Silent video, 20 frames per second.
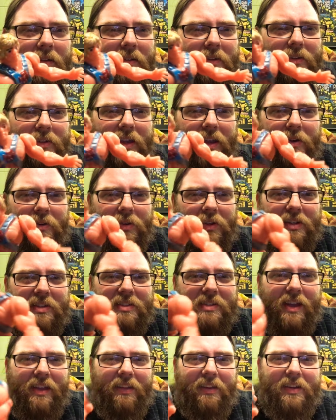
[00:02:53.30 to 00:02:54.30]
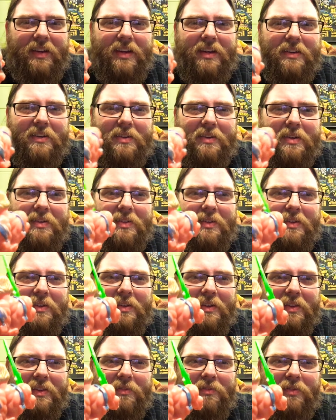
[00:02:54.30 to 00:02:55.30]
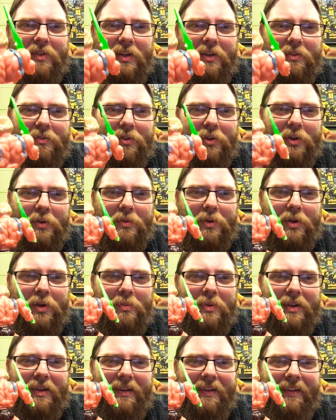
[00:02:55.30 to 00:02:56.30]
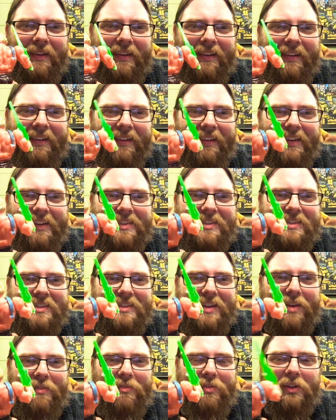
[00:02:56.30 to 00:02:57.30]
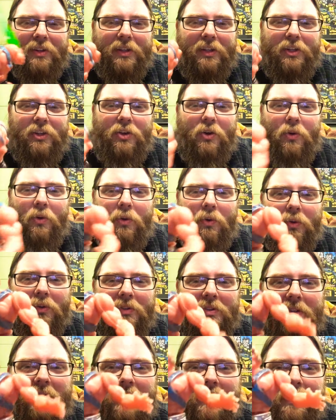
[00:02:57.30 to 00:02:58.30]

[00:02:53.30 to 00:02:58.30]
You can't really tell in here in the video very well, but it's definitely gold.